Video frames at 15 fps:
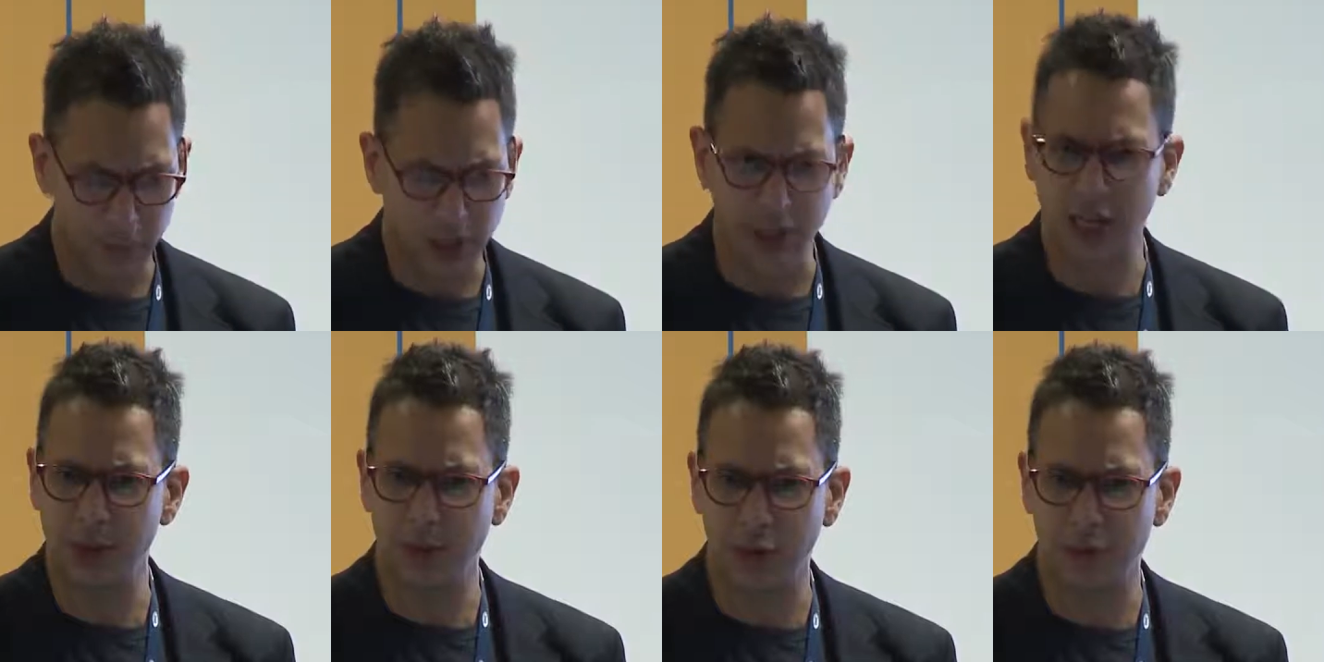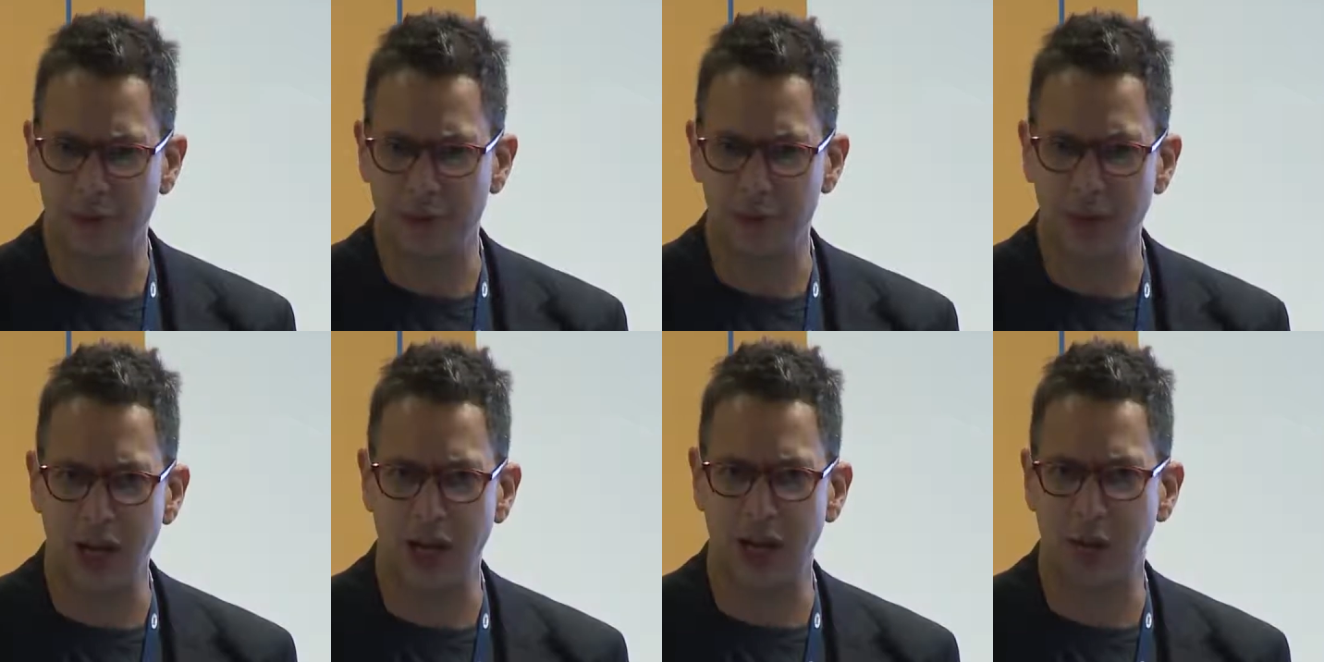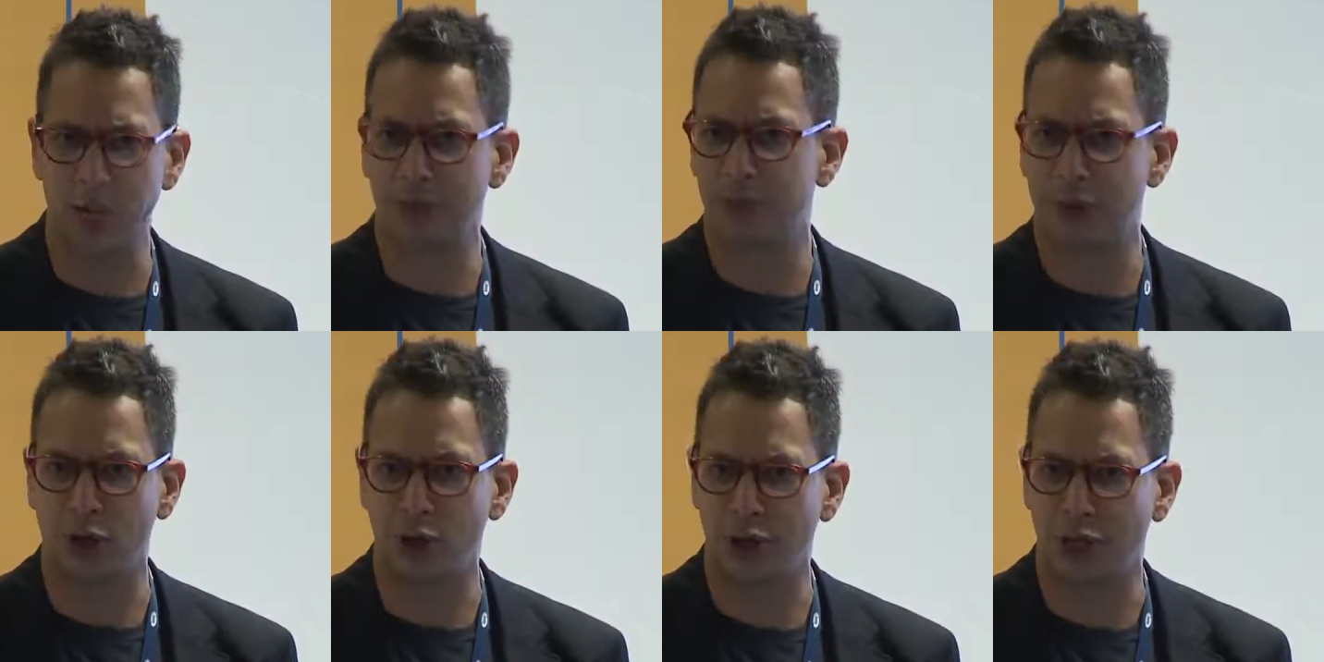Is anybody familiar
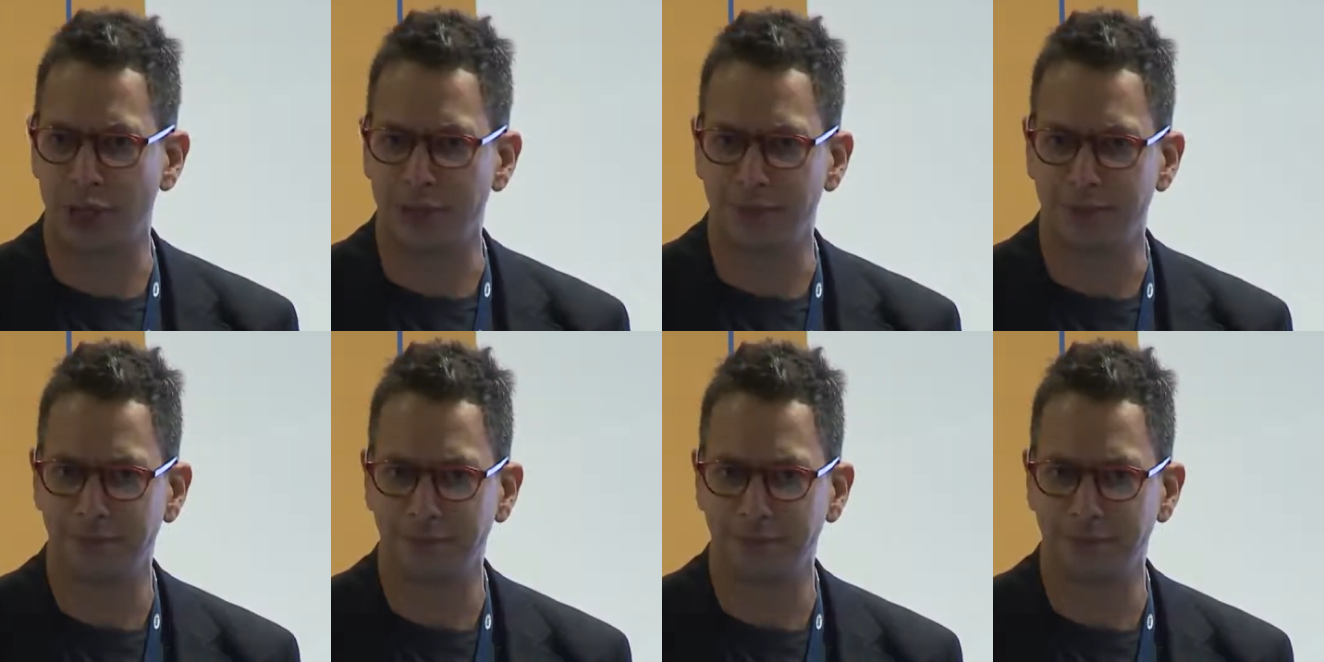with blockchain?